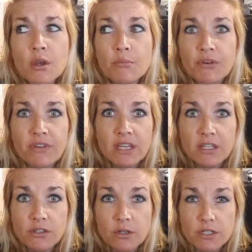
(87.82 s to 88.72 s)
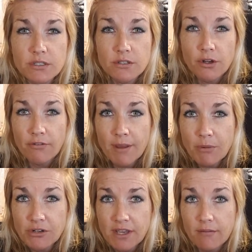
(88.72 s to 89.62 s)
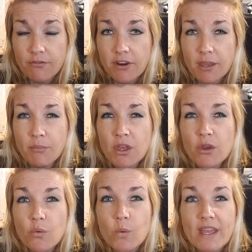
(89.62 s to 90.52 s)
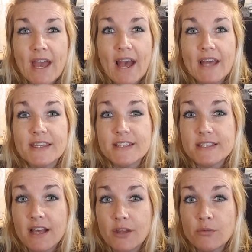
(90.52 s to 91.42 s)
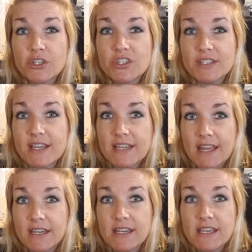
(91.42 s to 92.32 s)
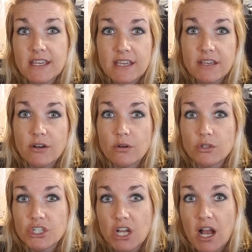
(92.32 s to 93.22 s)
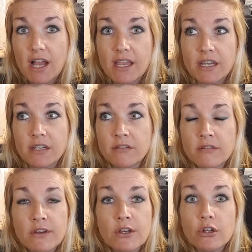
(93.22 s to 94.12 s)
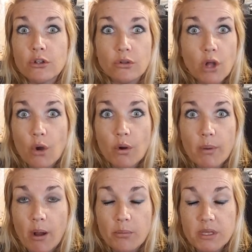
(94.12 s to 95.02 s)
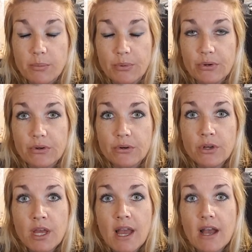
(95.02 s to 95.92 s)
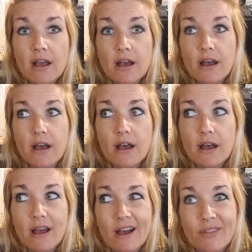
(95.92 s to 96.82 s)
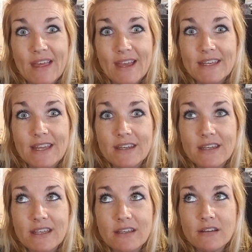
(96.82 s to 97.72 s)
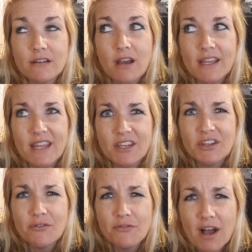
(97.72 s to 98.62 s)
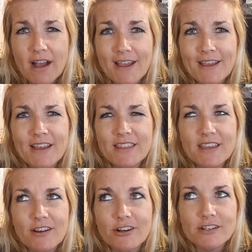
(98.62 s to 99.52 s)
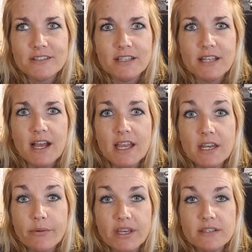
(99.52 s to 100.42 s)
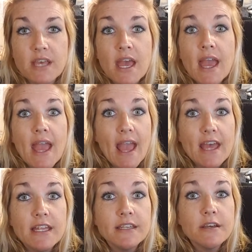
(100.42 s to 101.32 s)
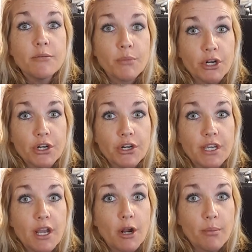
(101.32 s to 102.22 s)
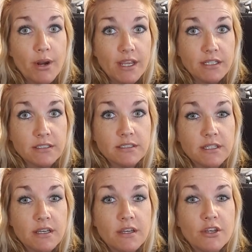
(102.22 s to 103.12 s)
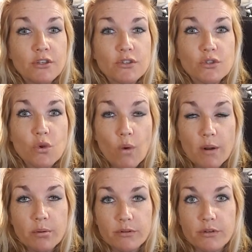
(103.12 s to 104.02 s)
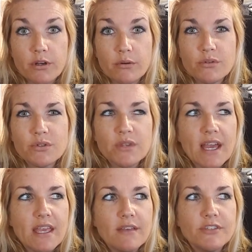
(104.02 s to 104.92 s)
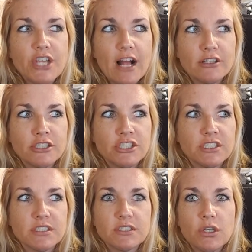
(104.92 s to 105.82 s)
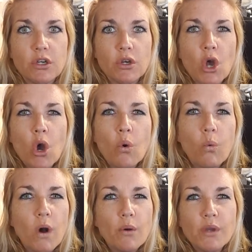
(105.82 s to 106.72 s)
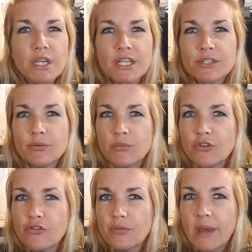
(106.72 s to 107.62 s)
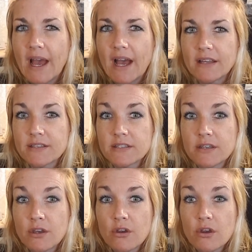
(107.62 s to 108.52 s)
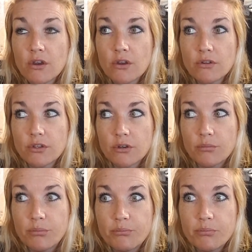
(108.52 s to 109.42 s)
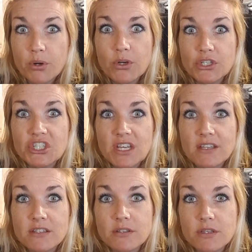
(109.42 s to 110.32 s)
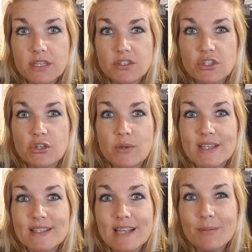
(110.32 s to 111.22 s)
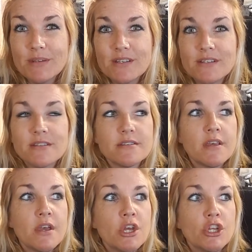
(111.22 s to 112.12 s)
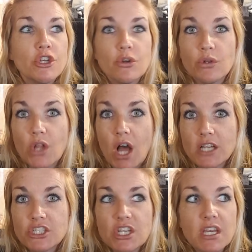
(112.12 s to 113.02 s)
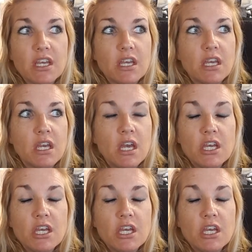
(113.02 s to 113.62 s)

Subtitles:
moving in towards the November time frame, we had the sun, which is identity, ego, shine, glow about people, how they identify. I think I already said that. Anyways, and Mercury, our brains, square Pluto. So that gave challenges to what we need to move past to push into this new acceptance, new logic.